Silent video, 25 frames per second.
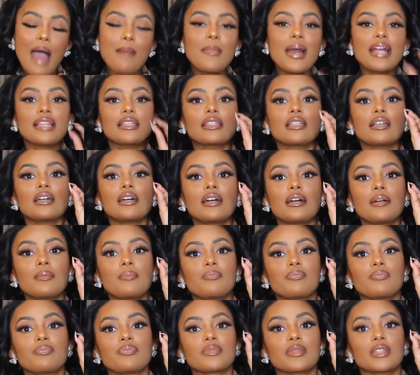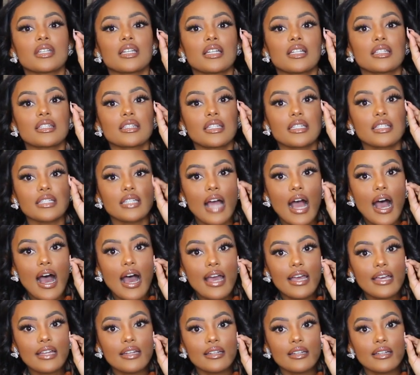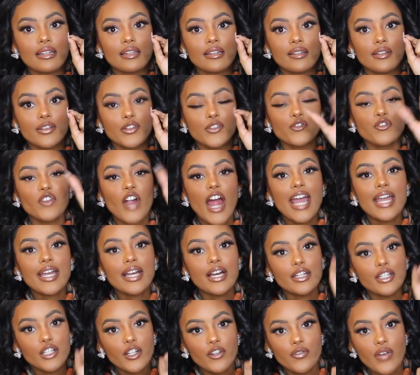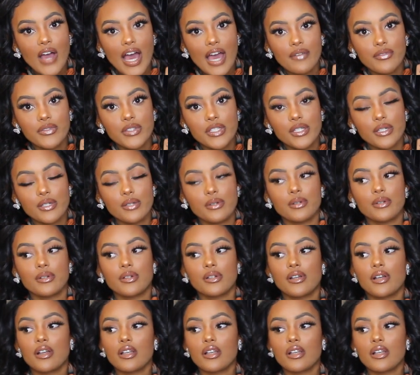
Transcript: I'm at the, the dot right under 5'2".